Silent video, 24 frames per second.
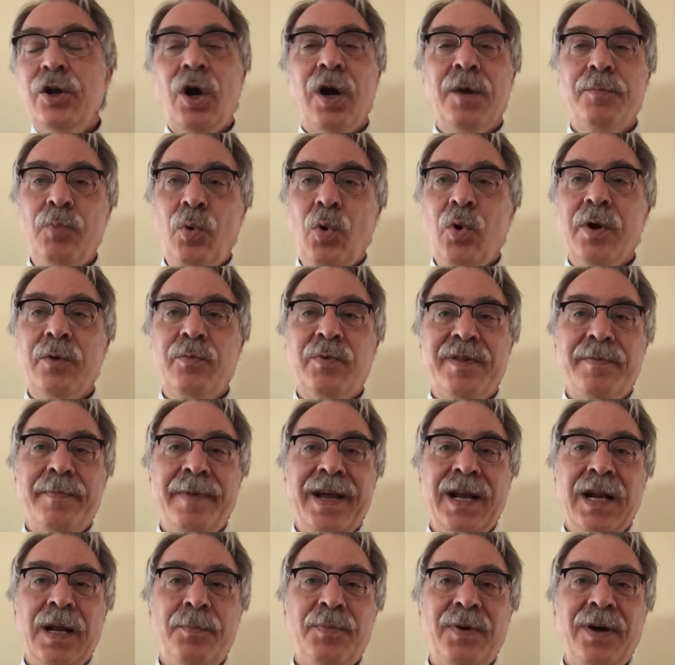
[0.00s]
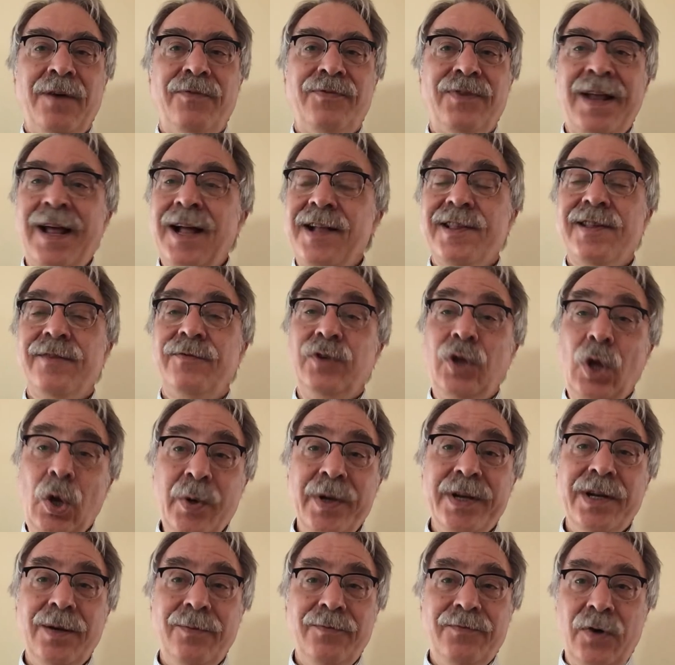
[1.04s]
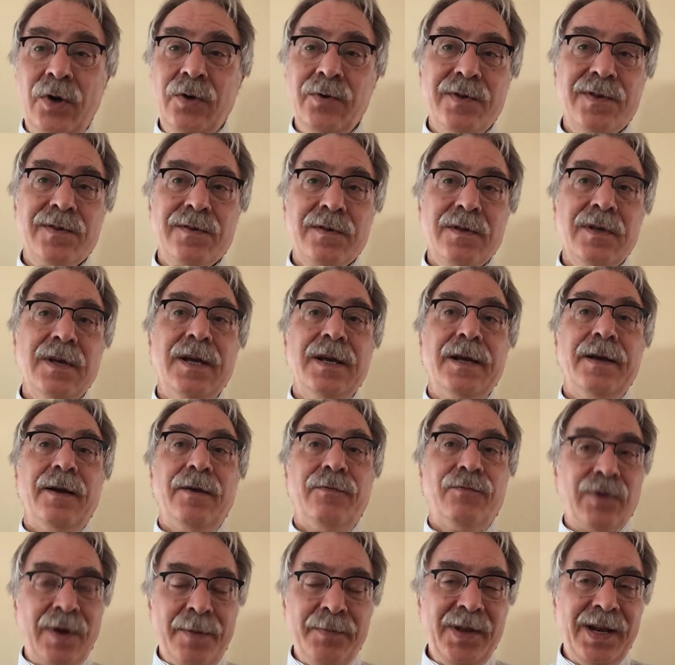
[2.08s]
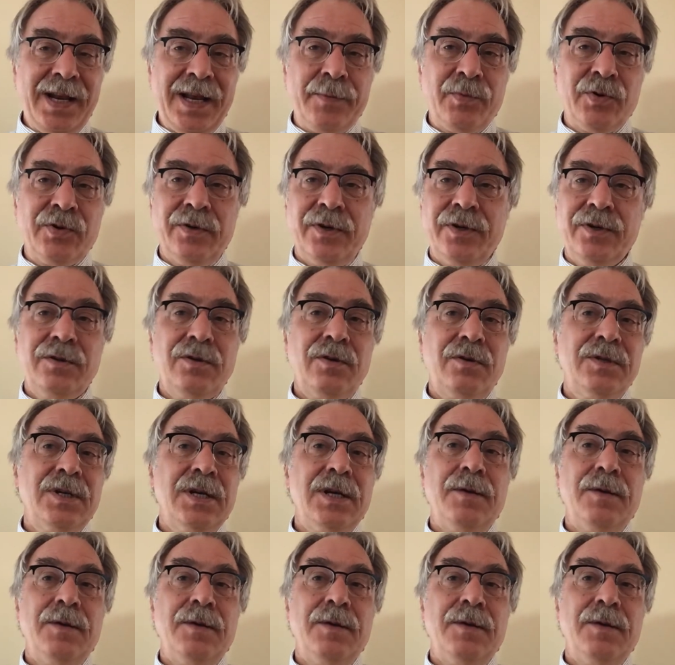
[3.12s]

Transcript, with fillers: our board was made up of lots of low-income folks from the neighborhood,